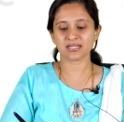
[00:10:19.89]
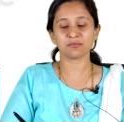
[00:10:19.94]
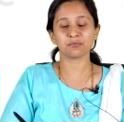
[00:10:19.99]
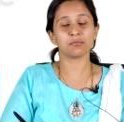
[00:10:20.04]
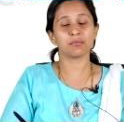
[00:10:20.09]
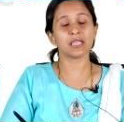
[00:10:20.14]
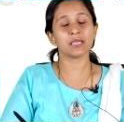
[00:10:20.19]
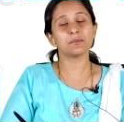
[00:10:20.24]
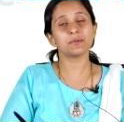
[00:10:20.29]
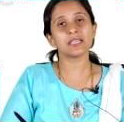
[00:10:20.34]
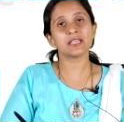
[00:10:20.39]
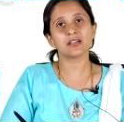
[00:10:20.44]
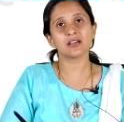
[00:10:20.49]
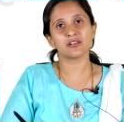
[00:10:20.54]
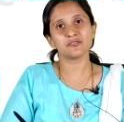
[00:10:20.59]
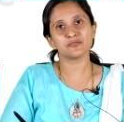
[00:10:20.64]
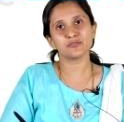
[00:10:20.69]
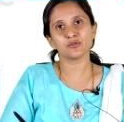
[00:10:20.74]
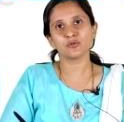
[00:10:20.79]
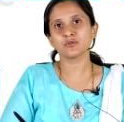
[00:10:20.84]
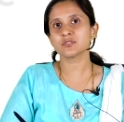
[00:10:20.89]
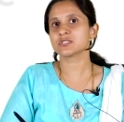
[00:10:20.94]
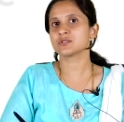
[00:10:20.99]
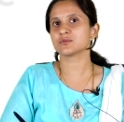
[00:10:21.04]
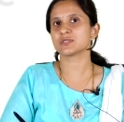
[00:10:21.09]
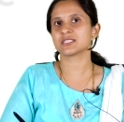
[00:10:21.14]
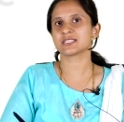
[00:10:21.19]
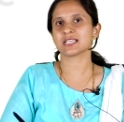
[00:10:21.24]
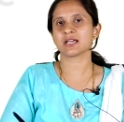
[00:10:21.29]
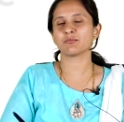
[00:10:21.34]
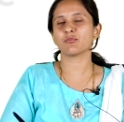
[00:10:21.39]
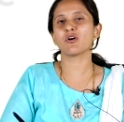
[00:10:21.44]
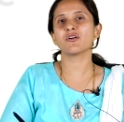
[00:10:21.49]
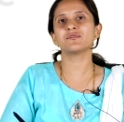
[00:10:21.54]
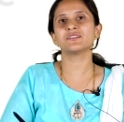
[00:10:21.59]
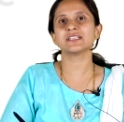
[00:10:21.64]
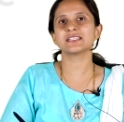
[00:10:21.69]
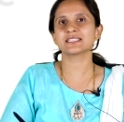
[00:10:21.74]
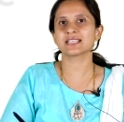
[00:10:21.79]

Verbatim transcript: It may be confused with some of the